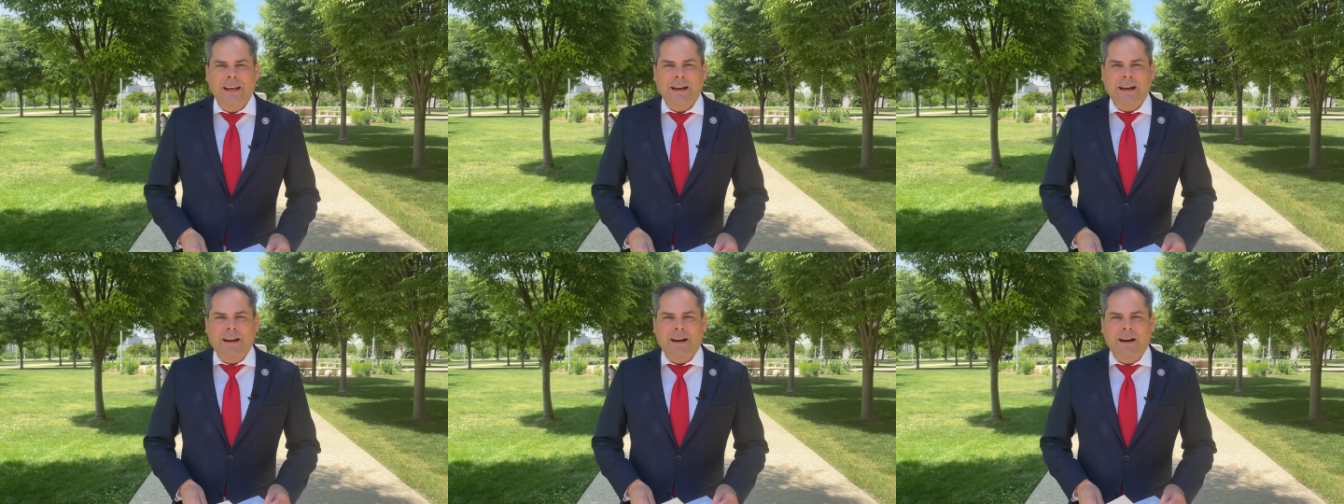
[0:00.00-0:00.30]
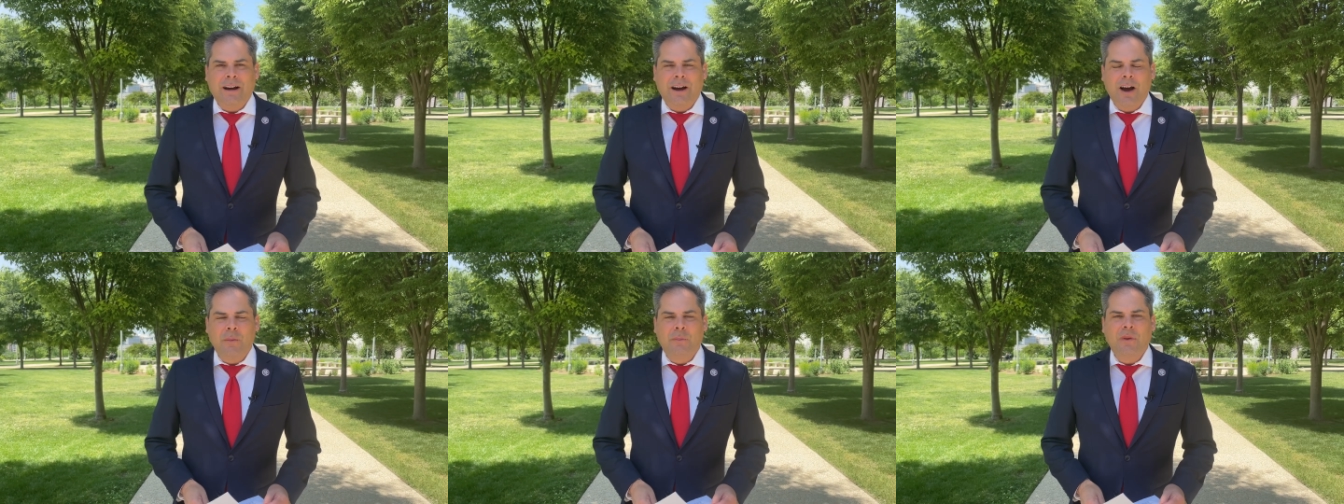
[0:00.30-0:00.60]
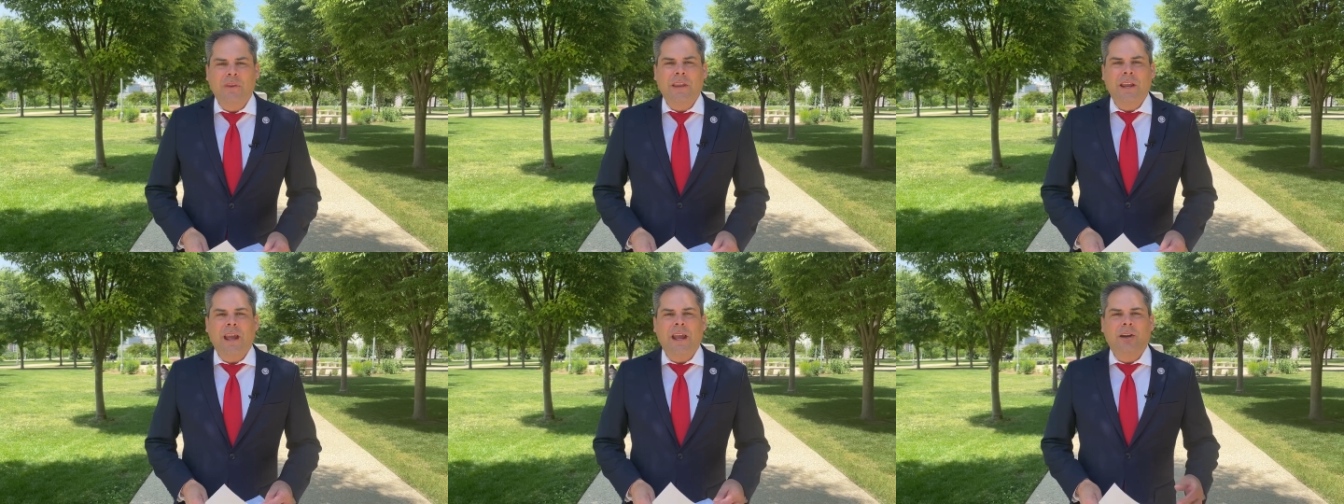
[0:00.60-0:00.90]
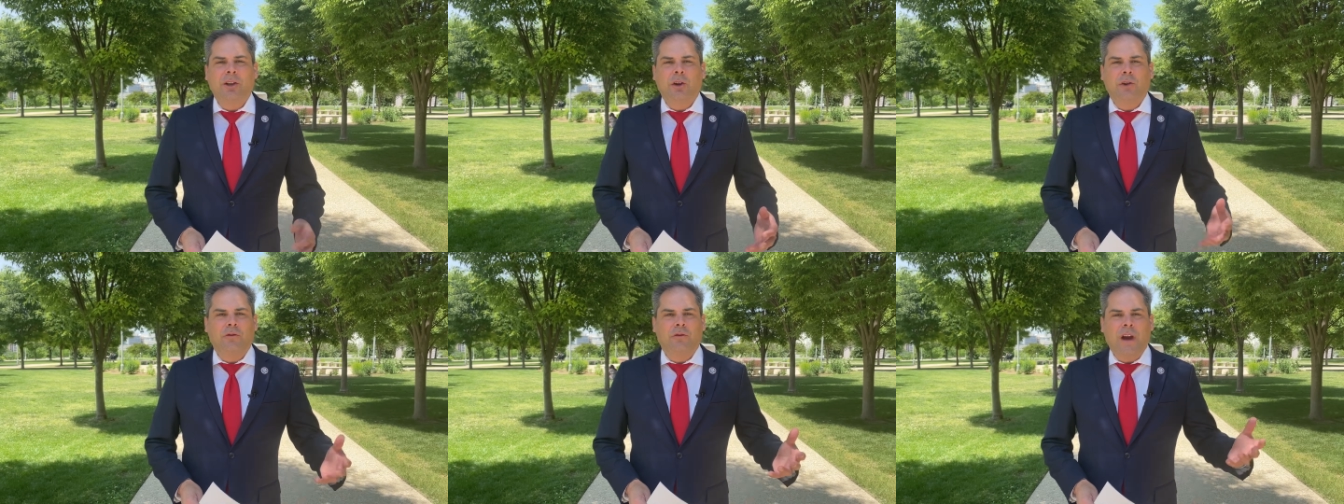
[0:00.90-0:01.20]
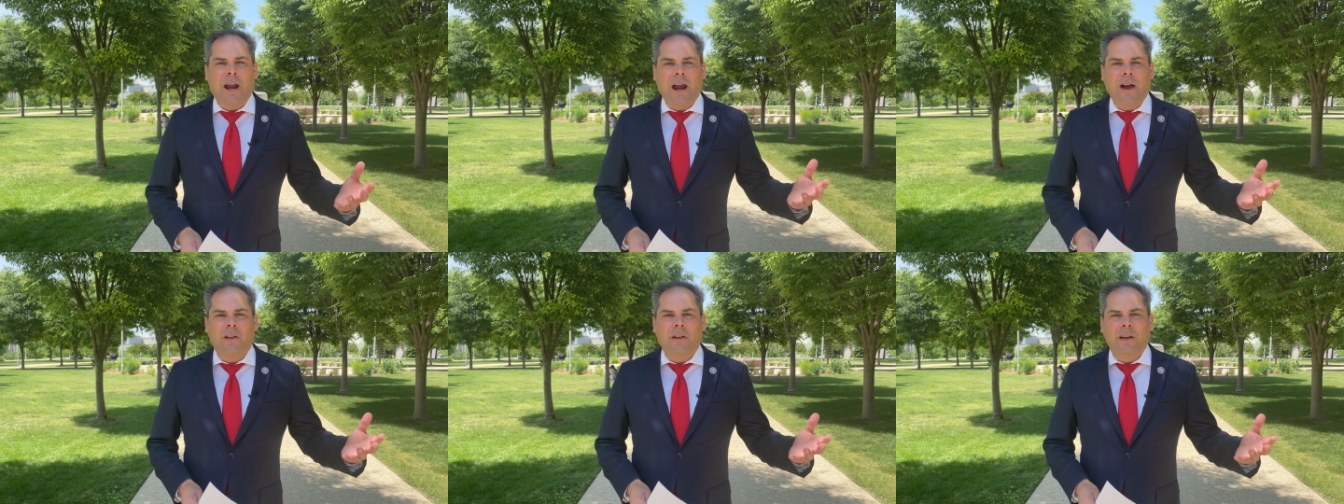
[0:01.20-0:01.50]
uh, up in the Antelope
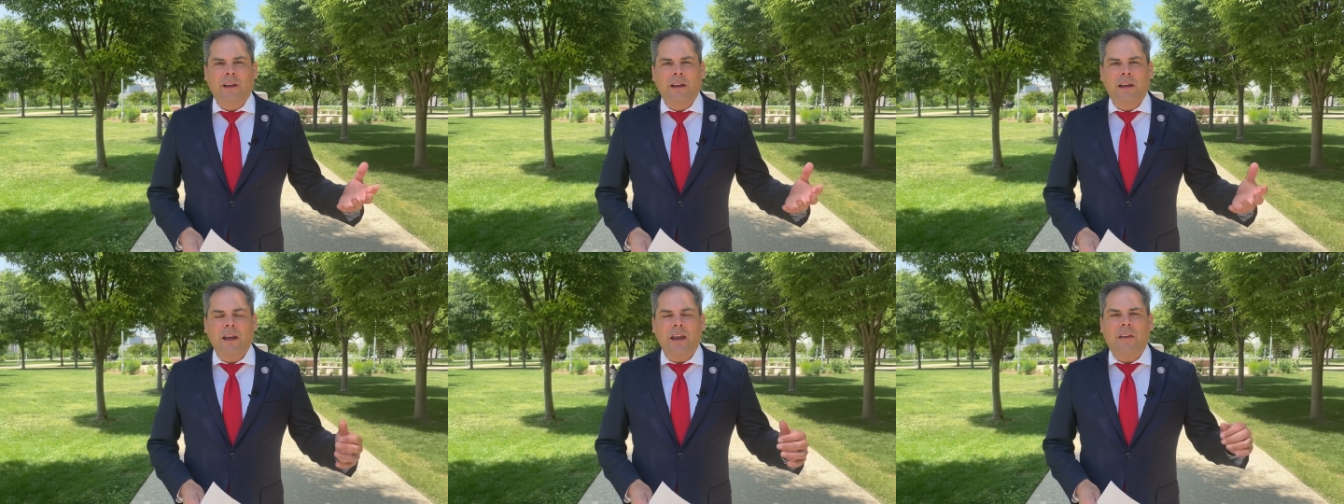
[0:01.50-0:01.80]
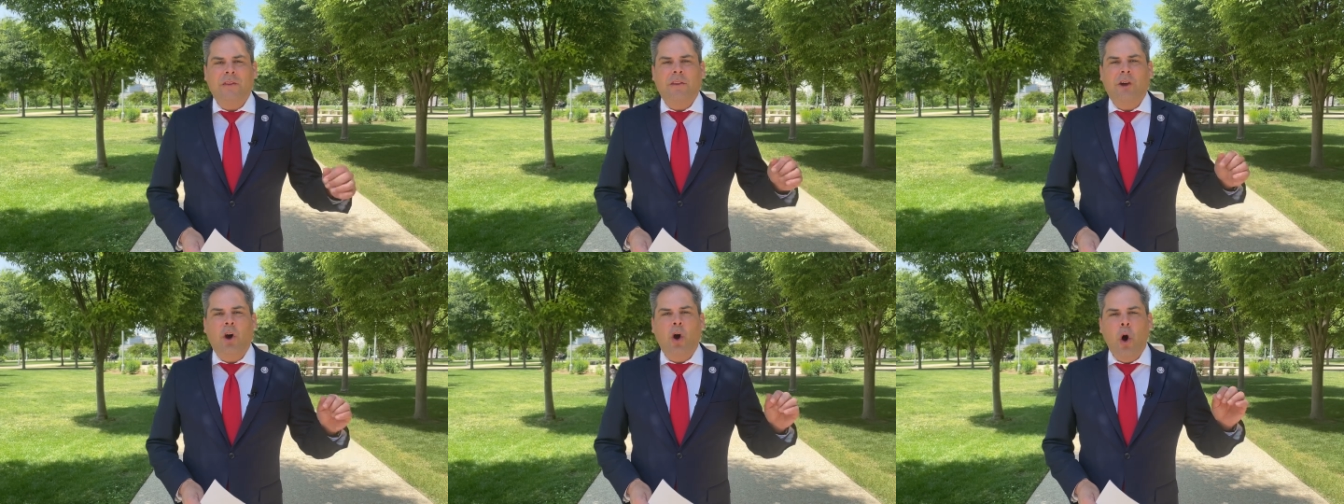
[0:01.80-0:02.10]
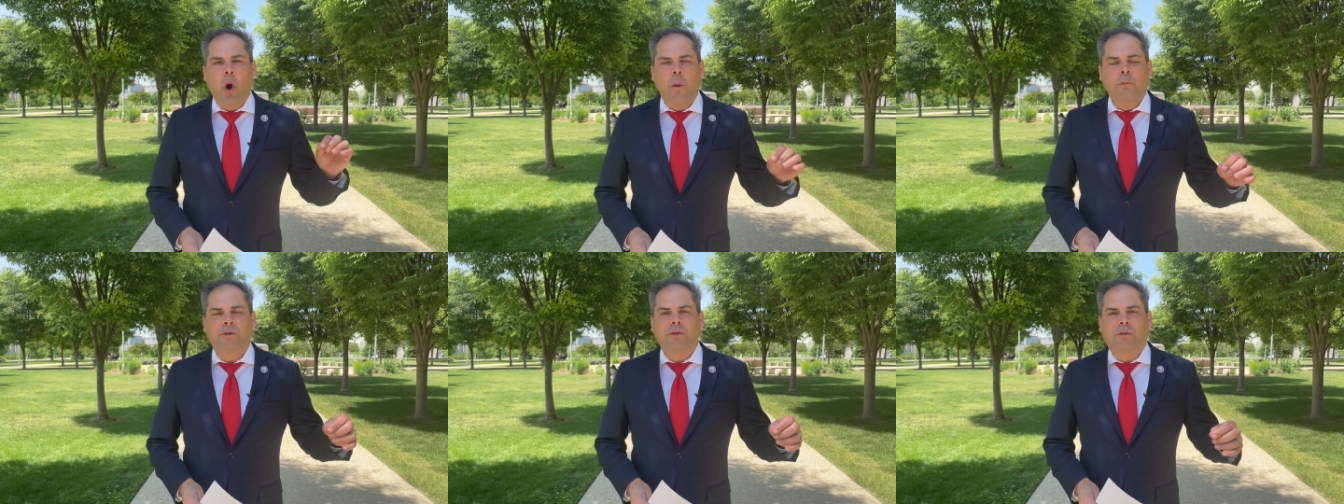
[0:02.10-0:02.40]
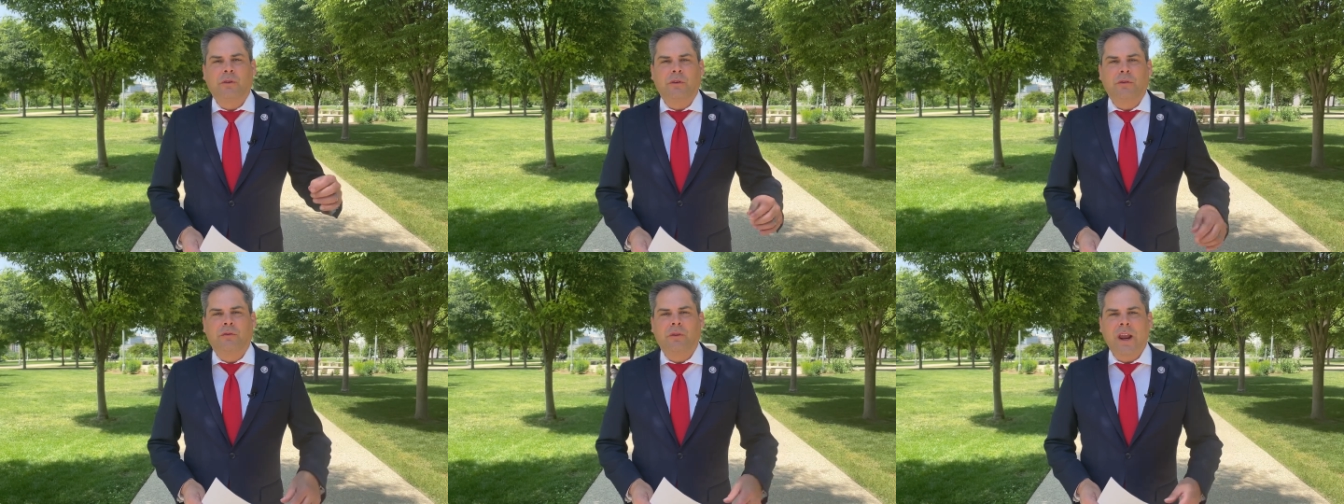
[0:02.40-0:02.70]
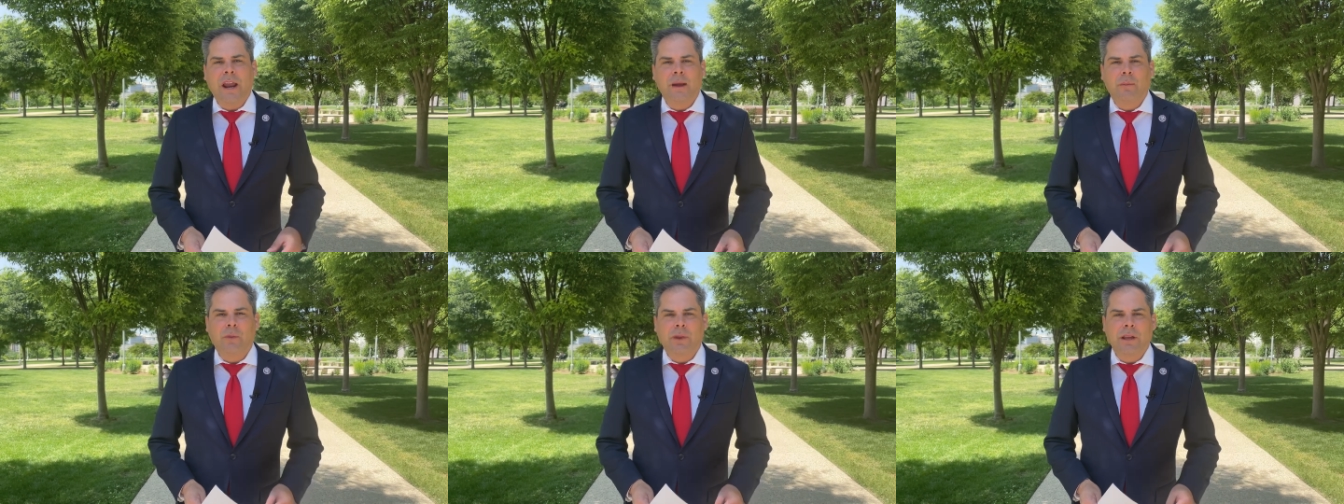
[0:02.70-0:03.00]
Valley at the Homes for
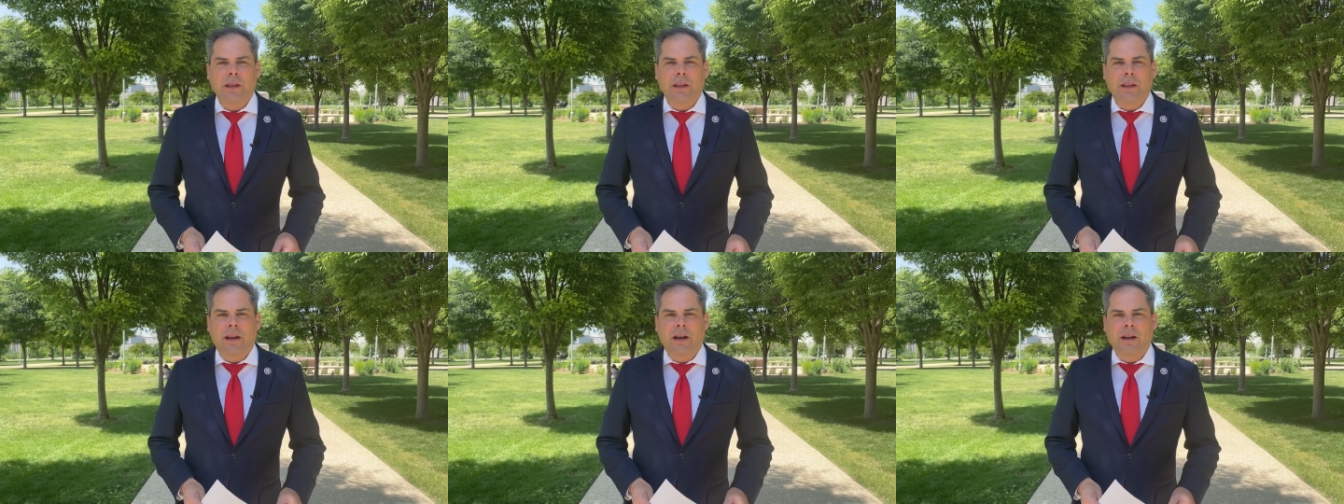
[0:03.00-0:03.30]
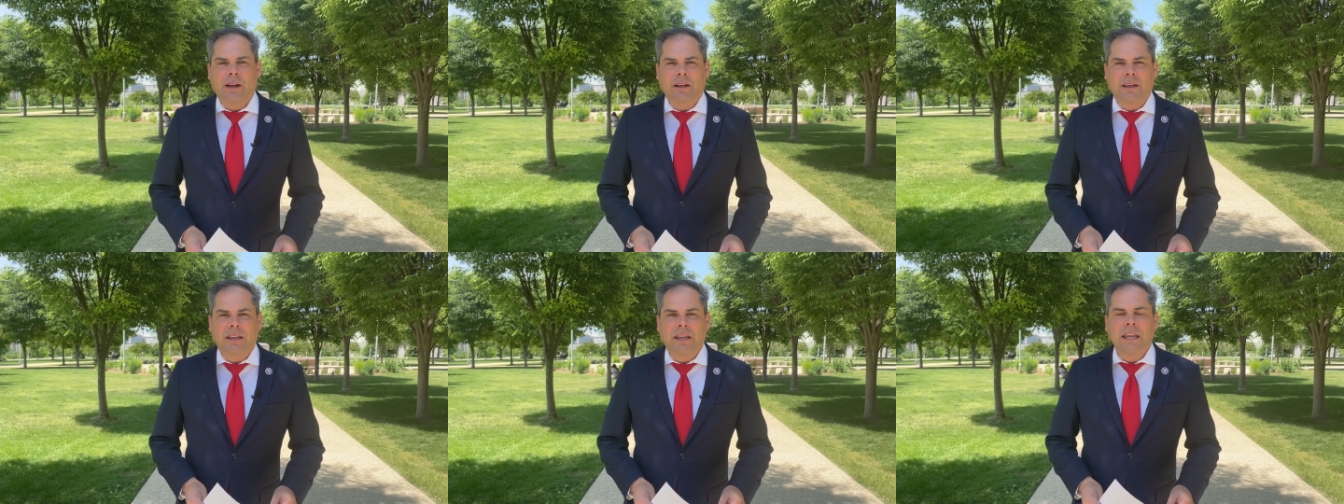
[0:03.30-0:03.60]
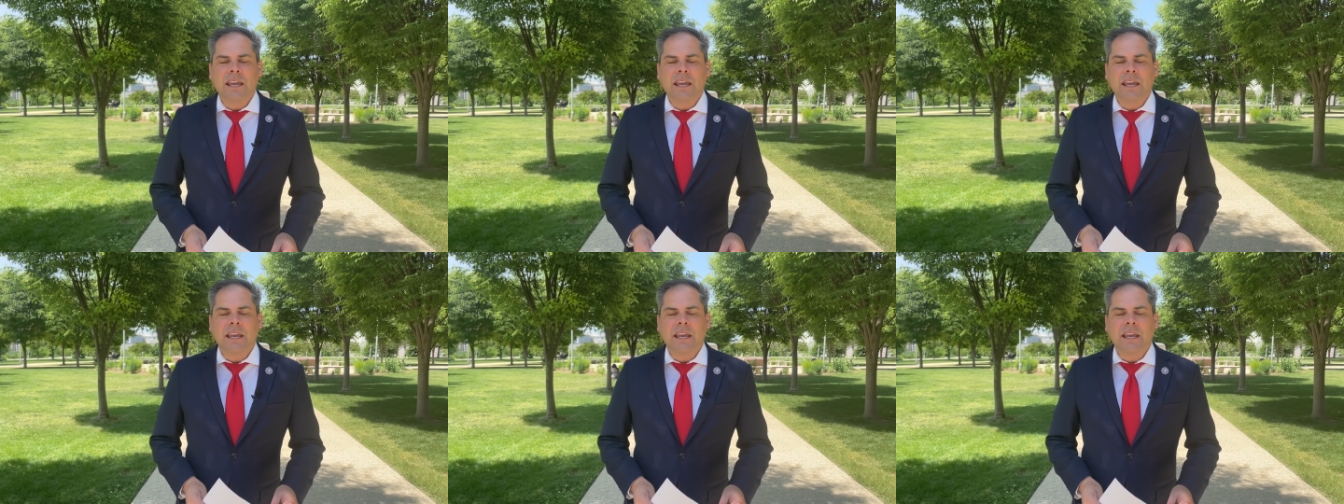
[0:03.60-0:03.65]
Family uh,